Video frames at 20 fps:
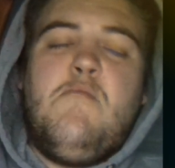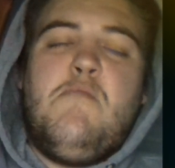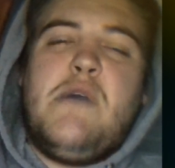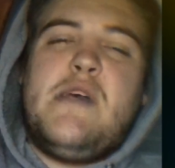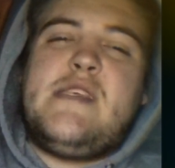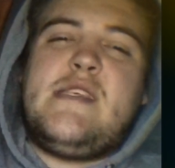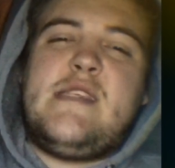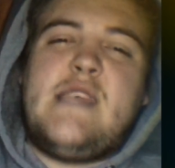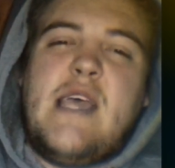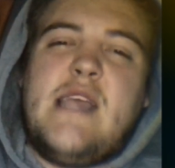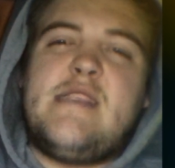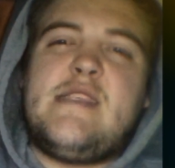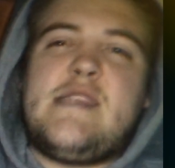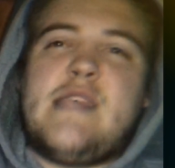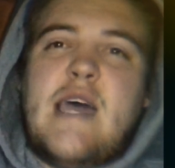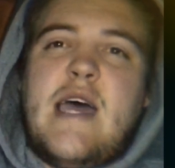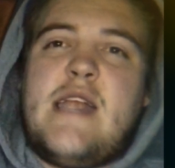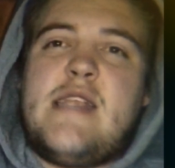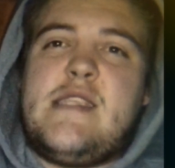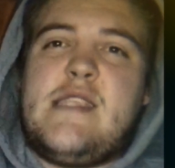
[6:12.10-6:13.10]
But since
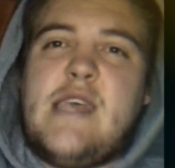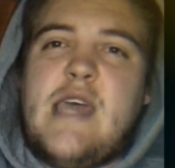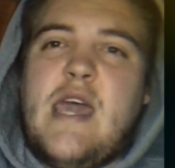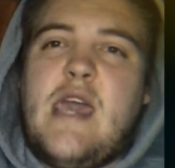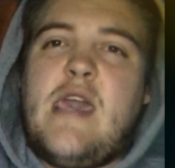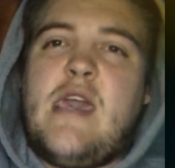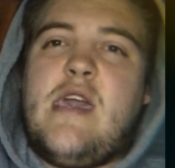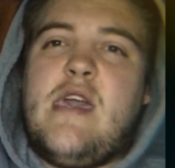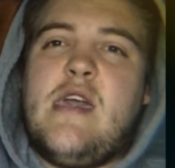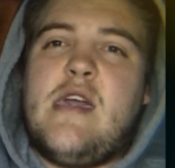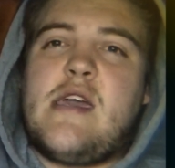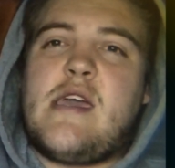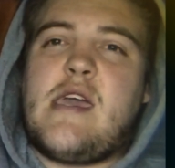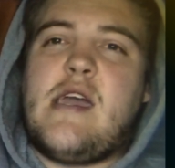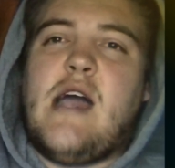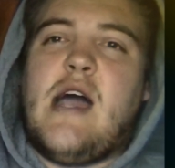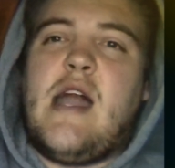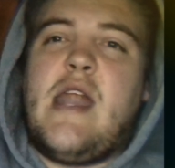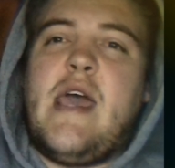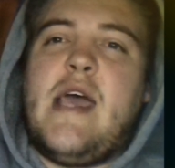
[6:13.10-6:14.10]
that day,
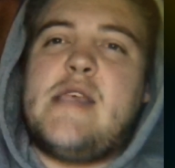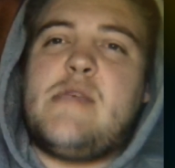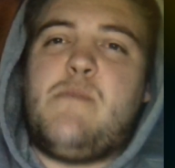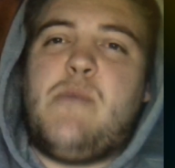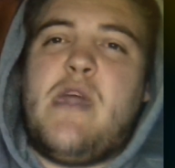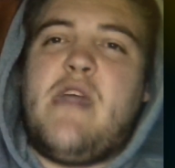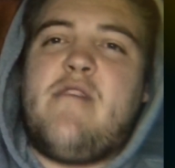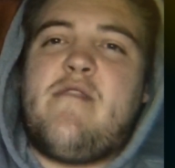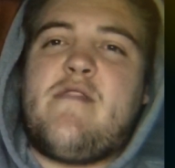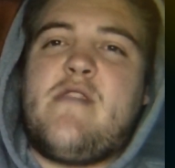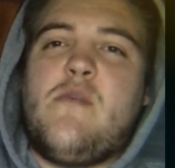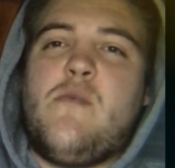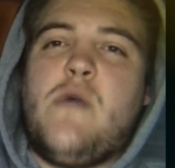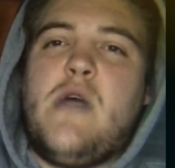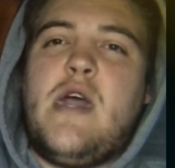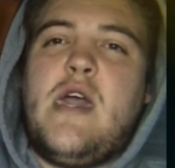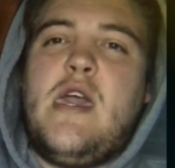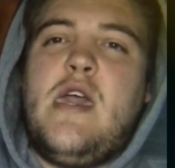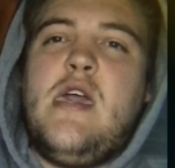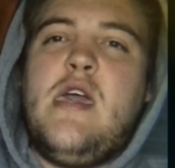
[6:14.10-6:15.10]
God has paved the
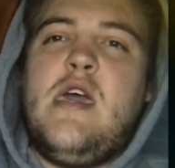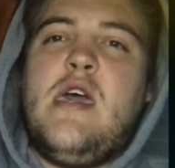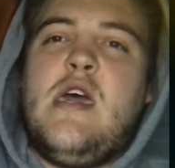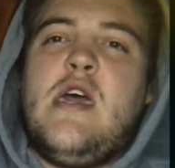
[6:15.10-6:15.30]
way.